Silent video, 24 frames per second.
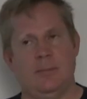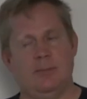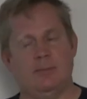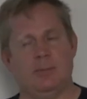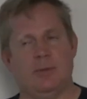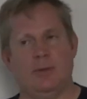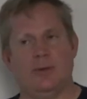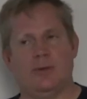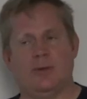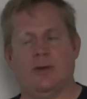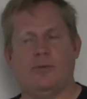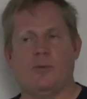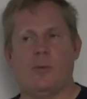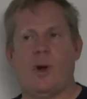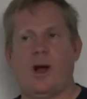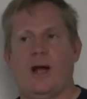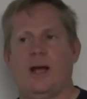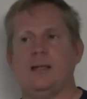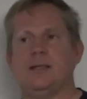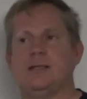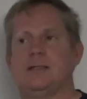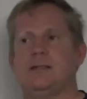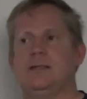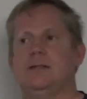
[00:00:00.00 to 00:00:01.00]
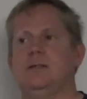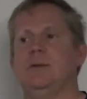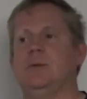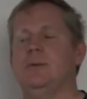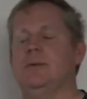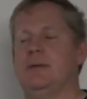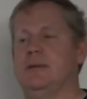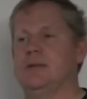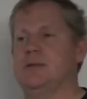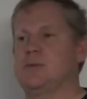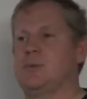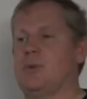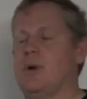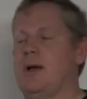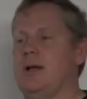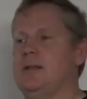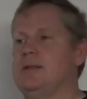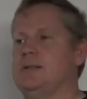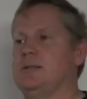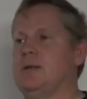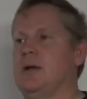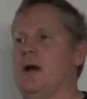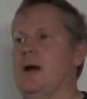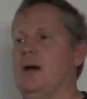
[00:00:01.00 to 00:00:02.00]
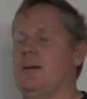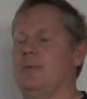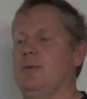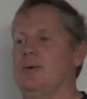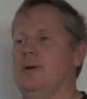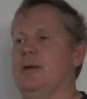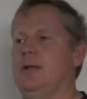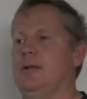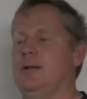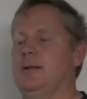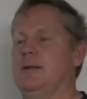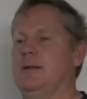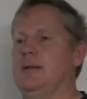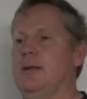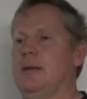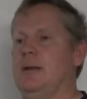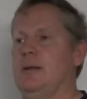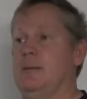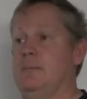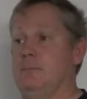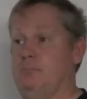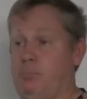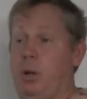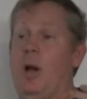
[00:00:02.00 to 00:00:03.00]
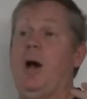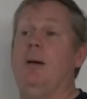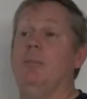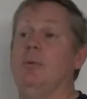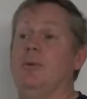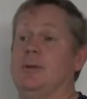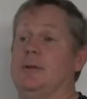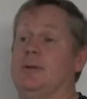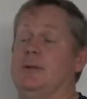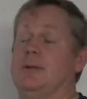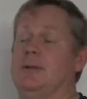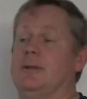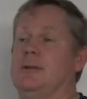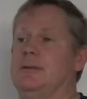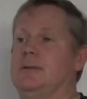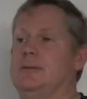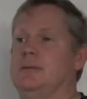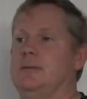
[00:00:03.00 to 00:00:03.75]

brother off. Why is he doing this? Why is he operating publicly